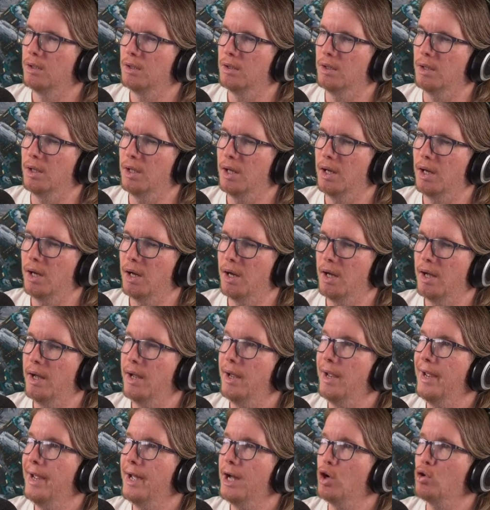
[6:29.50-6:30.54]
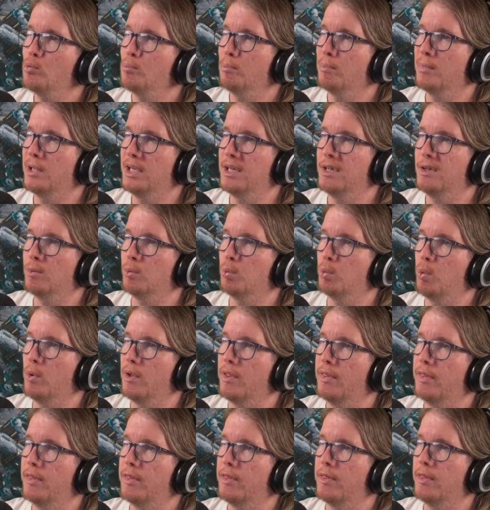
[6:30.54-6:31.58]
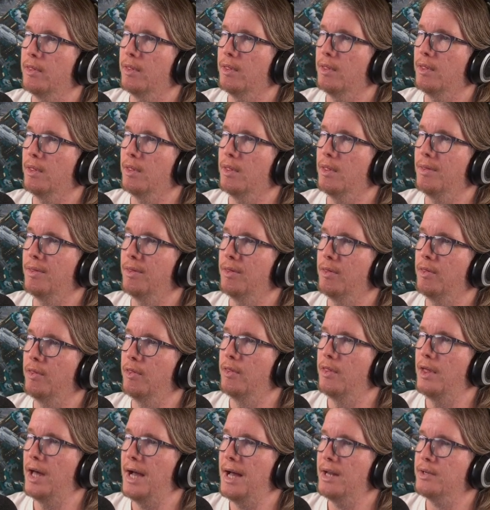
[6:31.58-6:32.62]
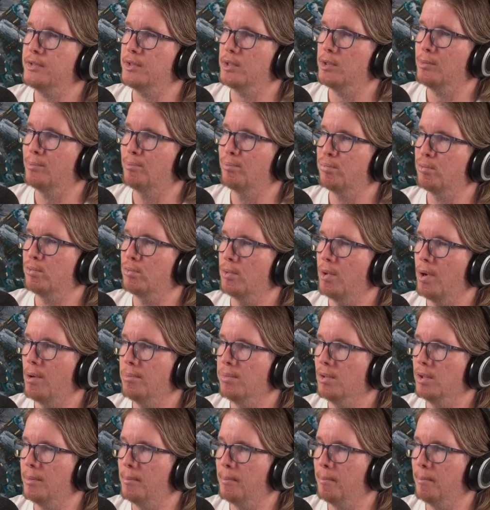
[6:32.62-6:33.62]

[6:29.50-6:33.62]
help me with that problem.